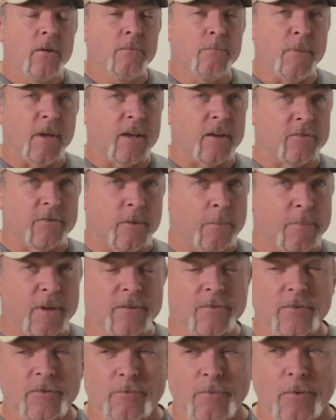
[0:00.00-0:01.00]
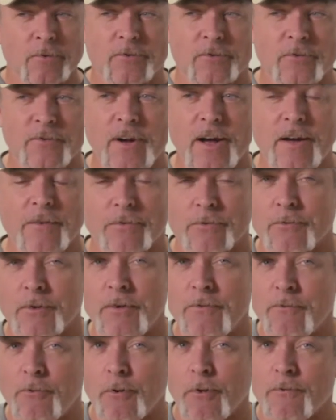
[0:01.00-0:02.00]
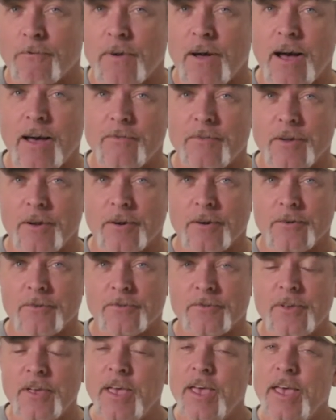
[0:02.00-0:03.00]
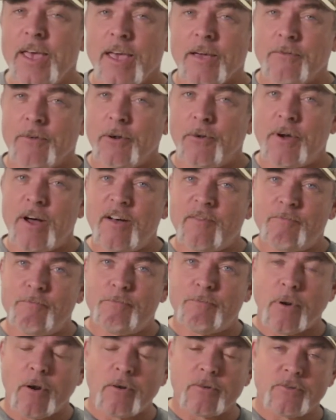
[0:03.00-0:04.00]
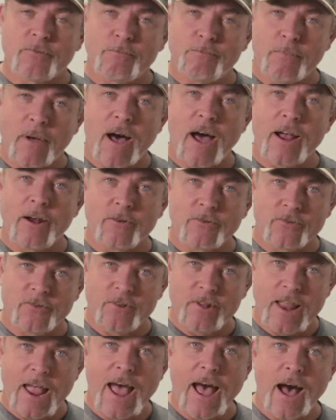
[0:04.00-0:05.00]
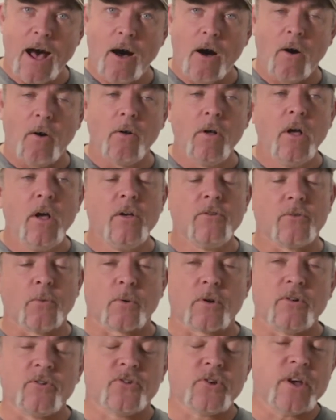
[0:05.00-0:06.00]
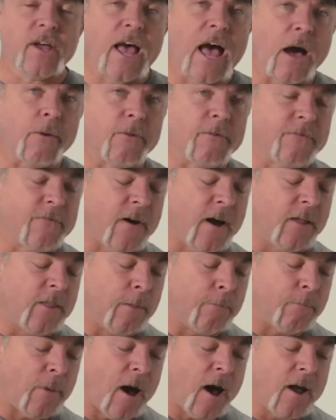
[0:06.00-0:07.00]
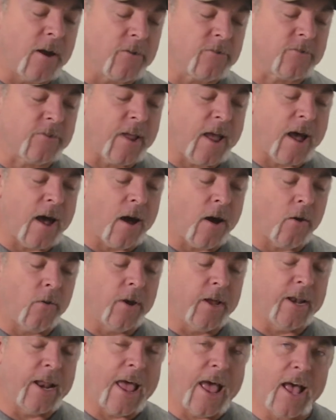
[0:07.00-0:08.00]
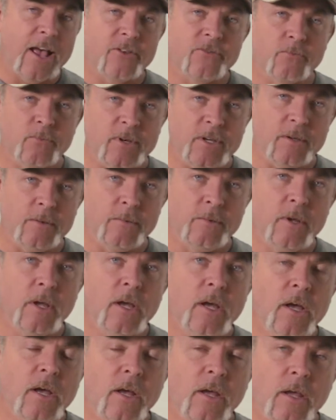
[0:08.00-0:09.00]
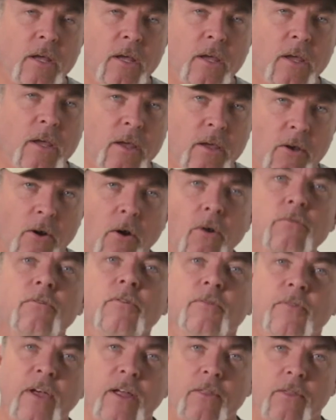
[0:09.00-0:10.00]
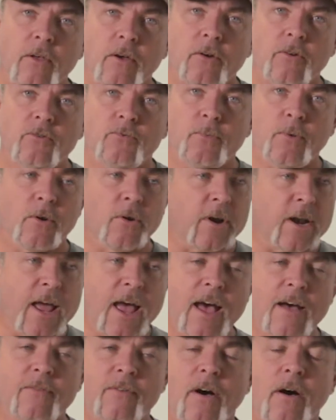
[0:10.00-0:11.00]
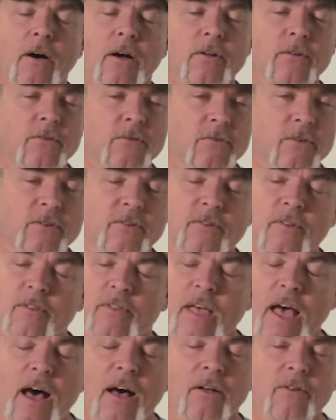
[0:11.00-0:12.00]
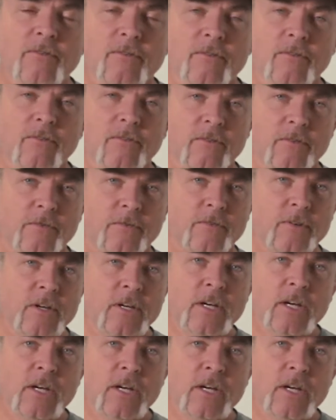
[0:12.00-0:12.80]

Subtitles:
because the business won't survive 3, 4, 5 years if we don't have buyers now. So we're going to show you how we find the buyers now, and as we cultivate those, we're going to have hundreds and thousands of